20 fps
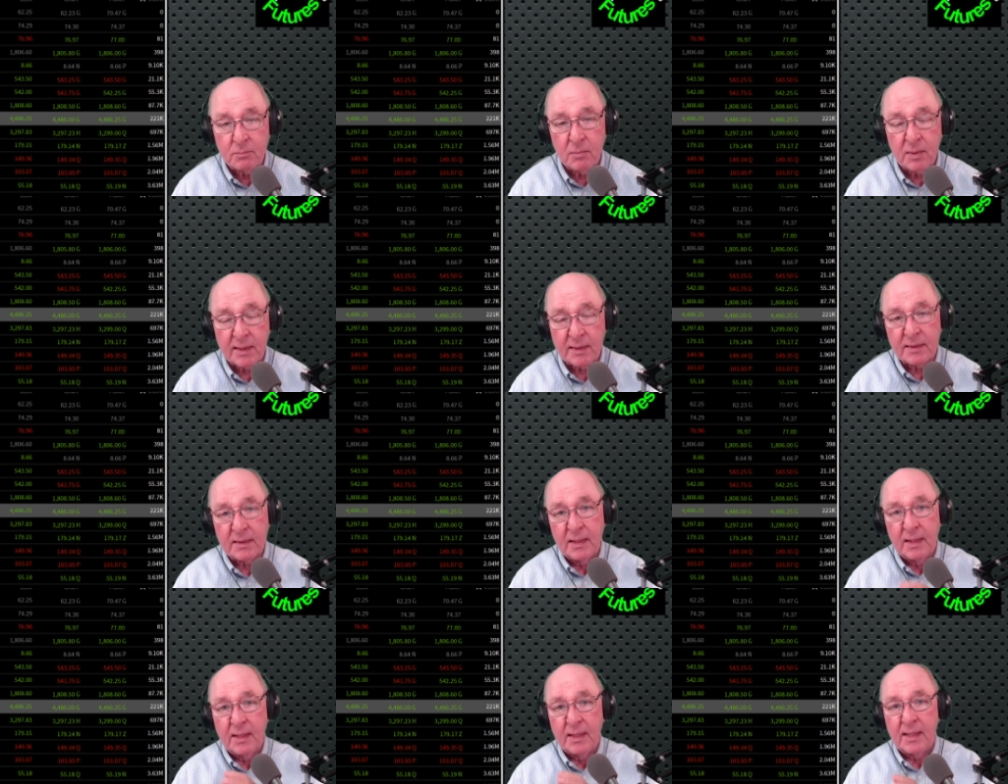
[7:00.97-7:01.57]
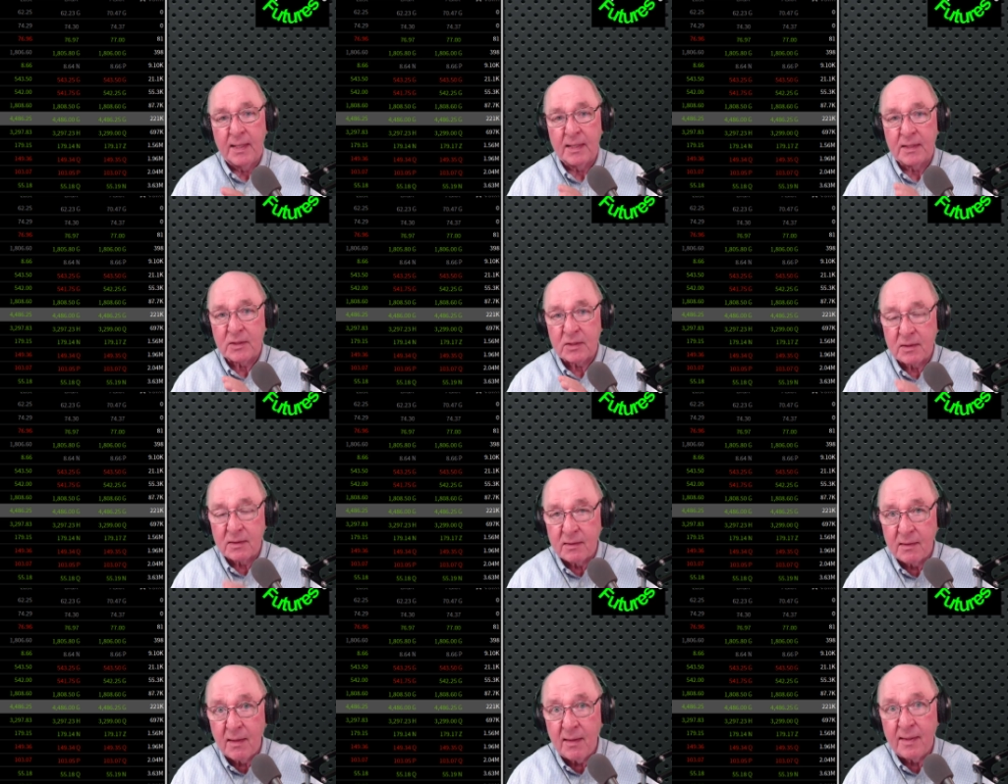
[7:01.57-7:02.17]
But
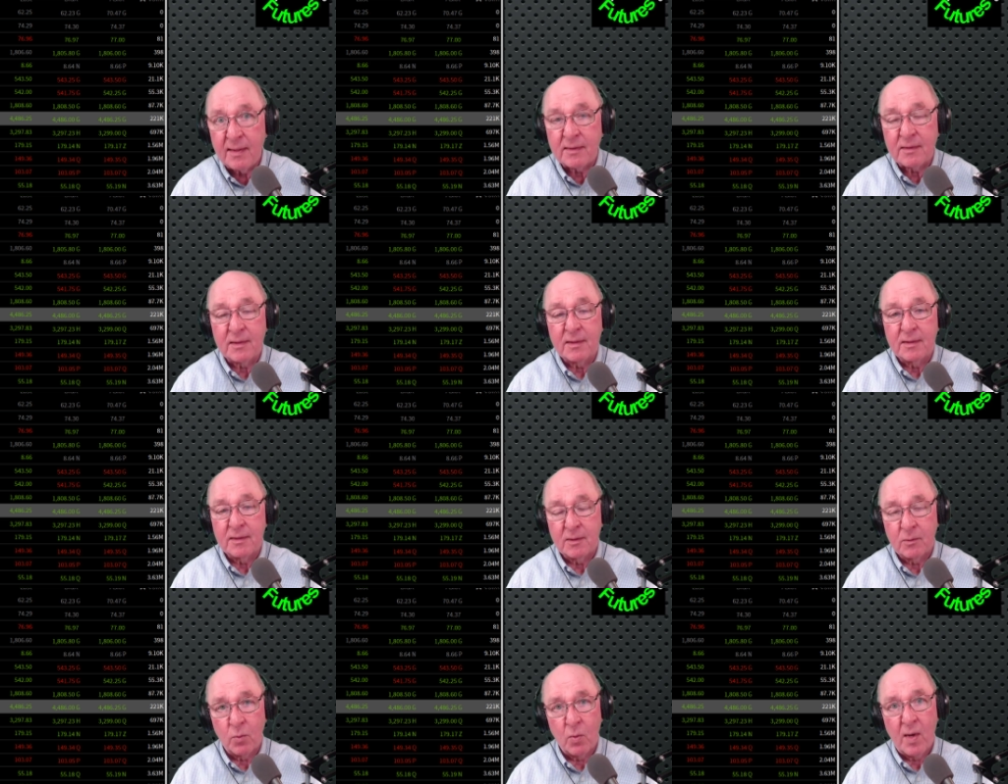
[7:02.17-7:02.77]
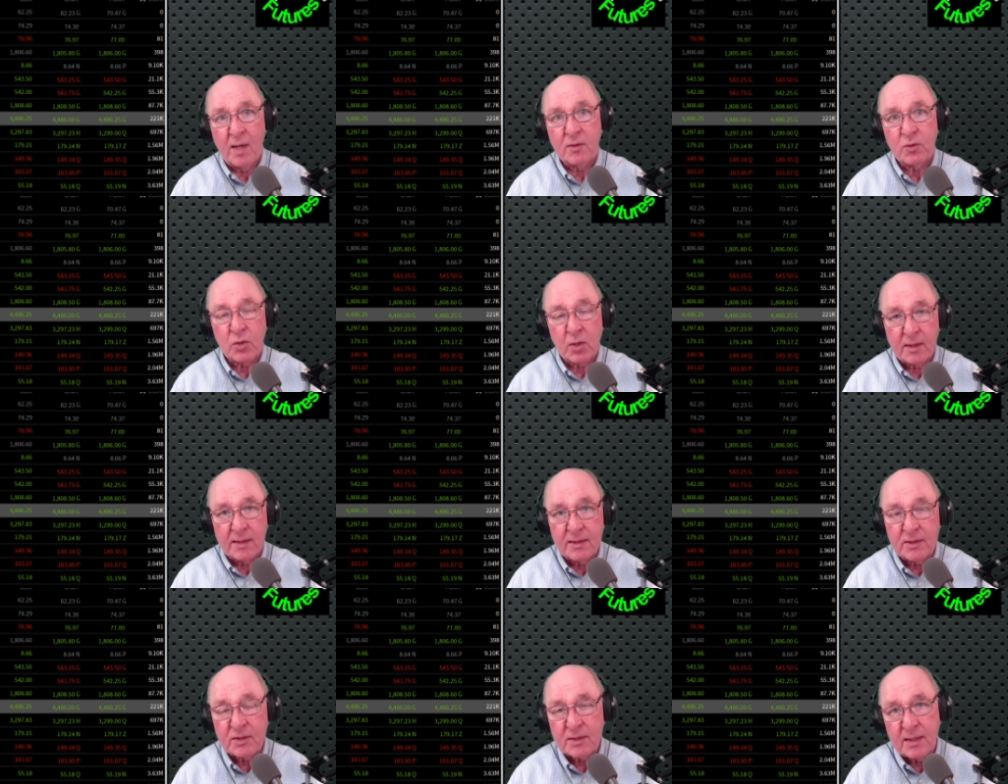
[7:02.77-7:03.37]
it's not the
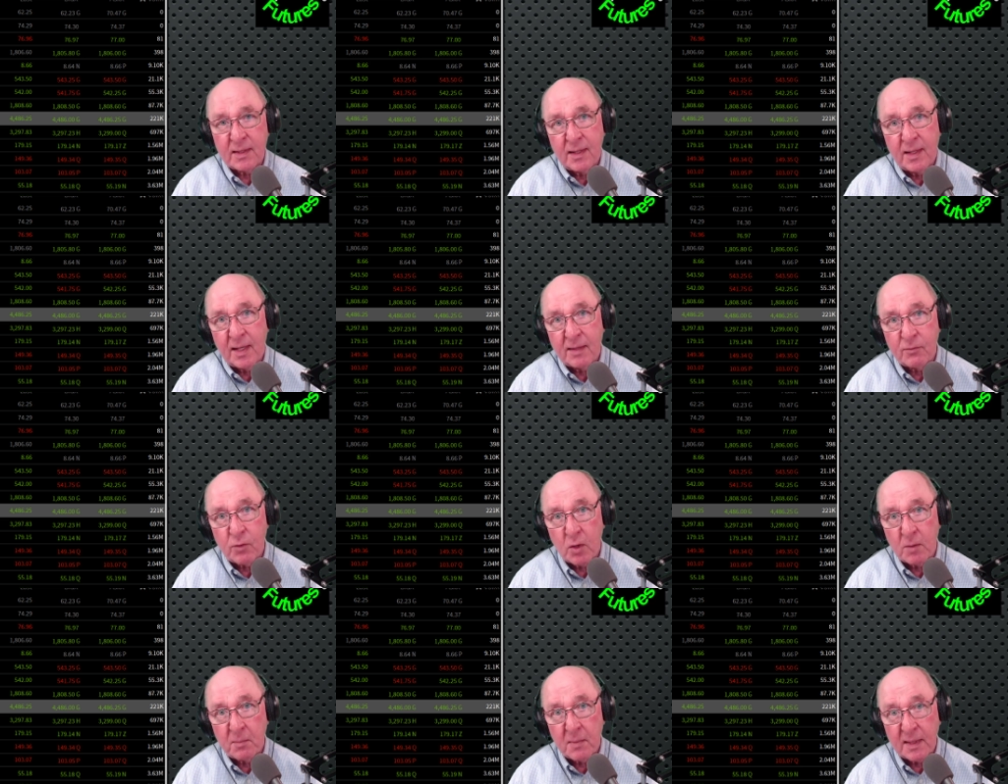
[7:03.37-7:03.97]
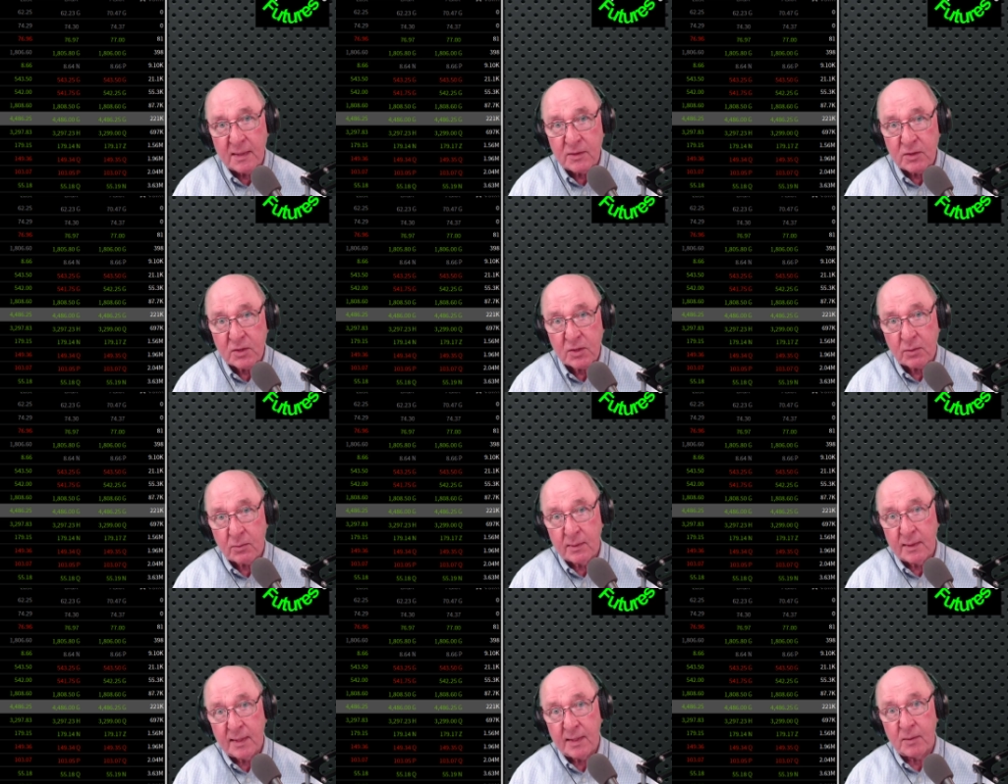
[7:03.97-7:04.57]
watch list I have on my
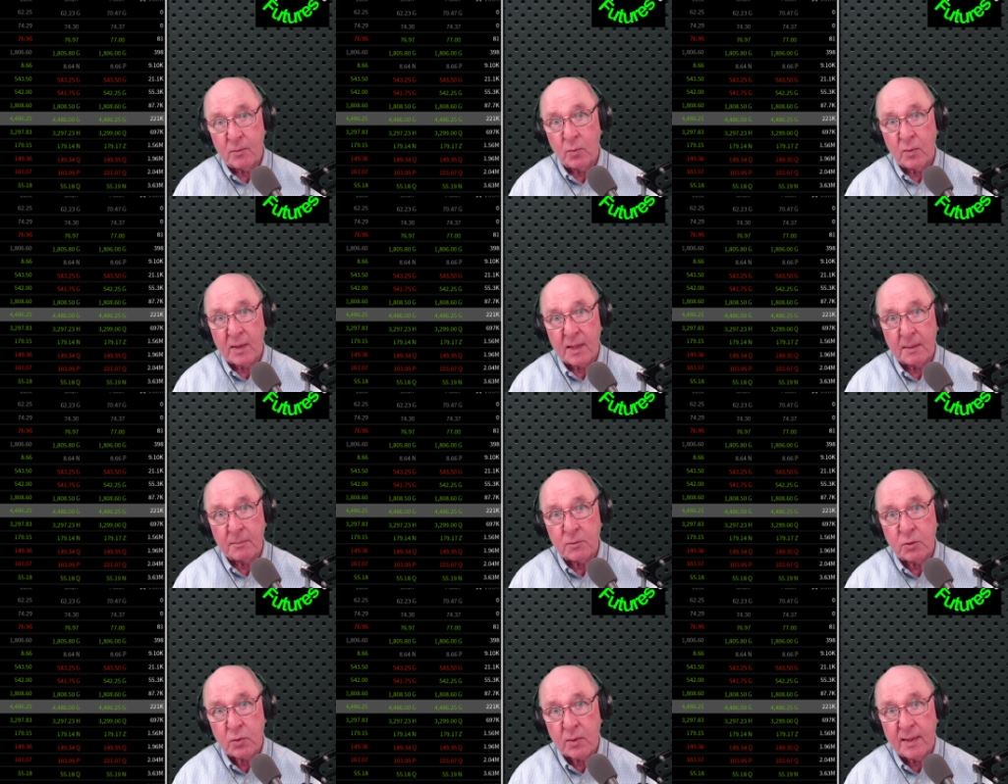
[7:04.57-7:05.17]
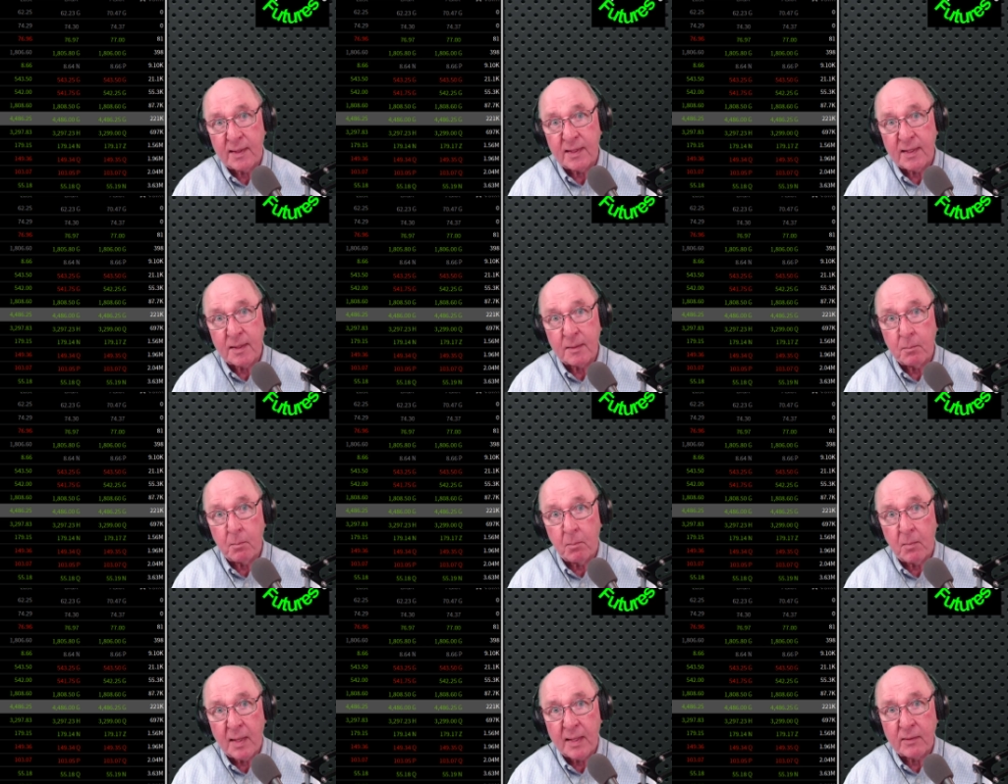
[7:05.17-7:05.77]
screen when I'm
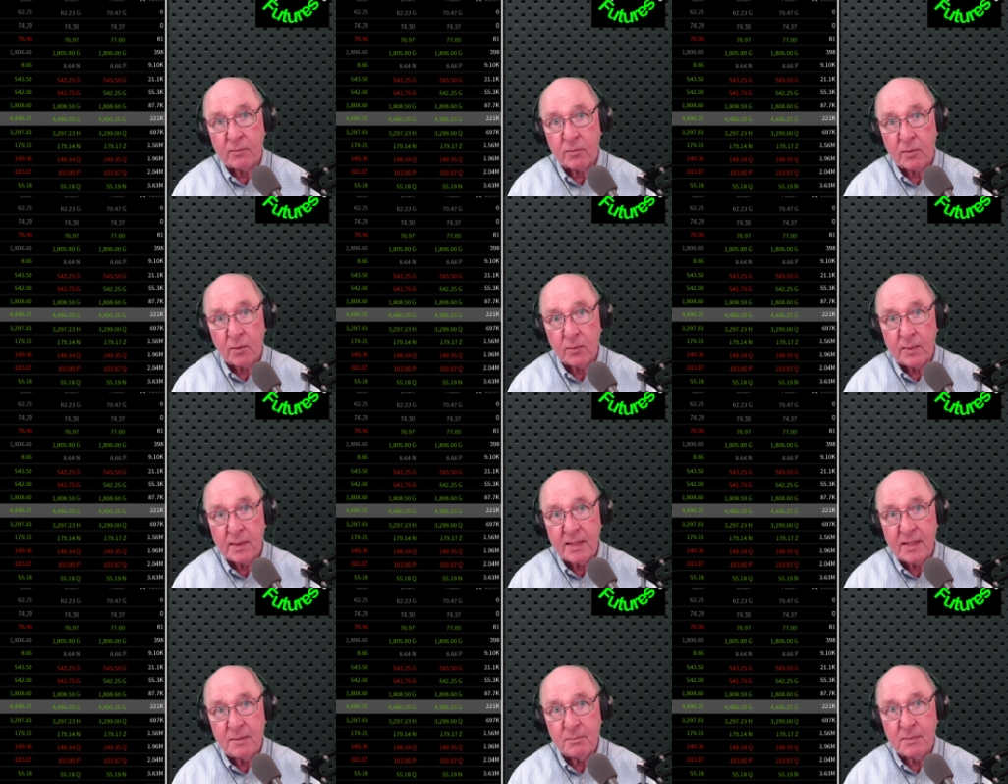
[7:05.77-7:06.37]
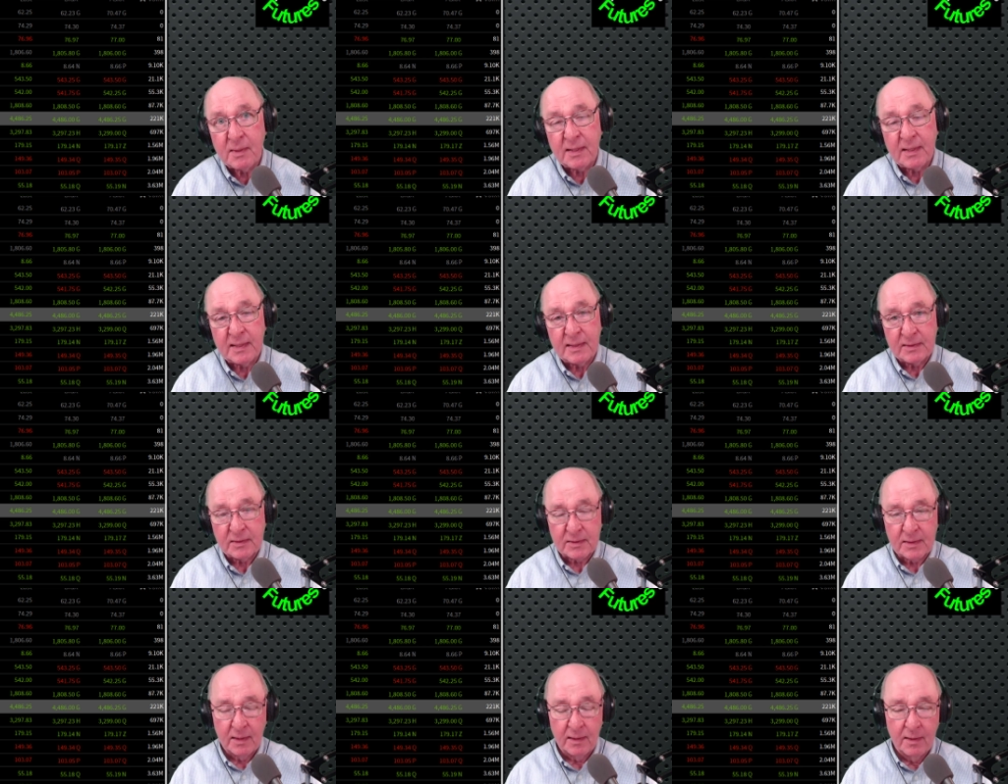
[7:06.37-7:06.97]
trading micro
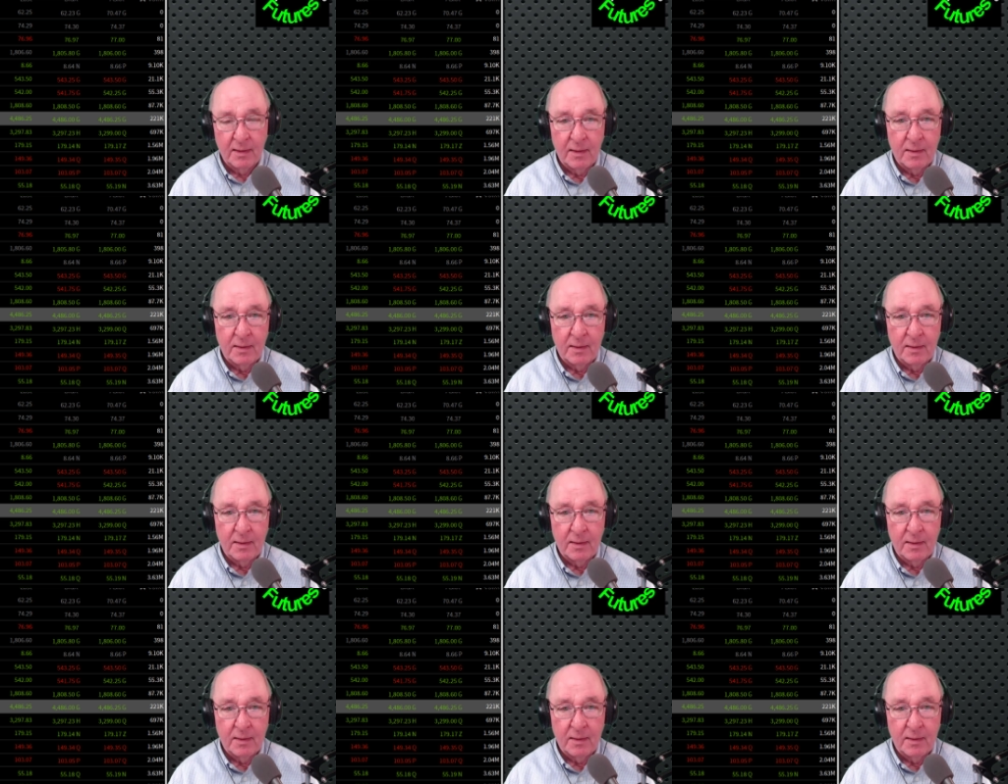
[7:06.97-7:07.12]
E-minis,